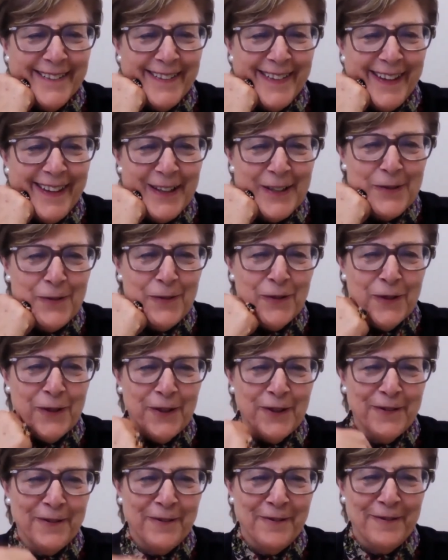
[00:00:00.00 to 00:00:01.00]
thanks
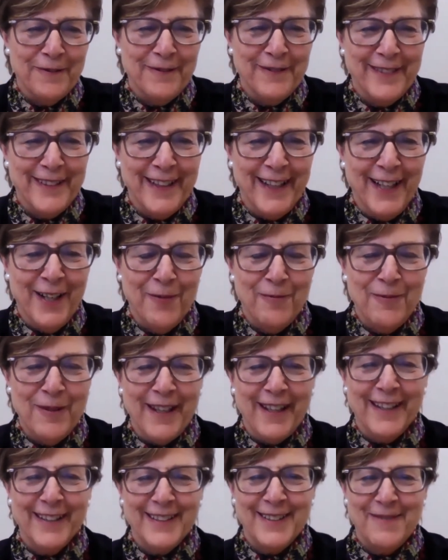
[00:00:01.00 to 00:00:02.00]
for
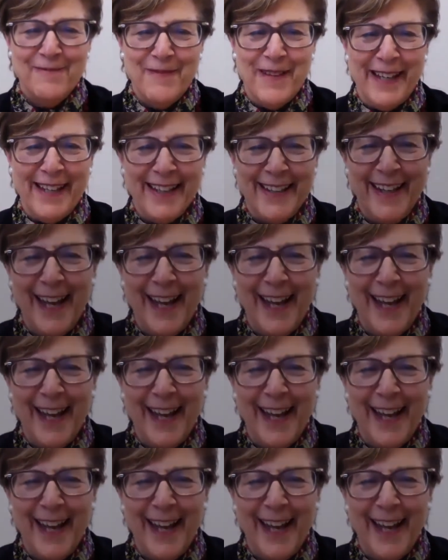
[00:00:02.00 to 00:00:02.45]
helping us make it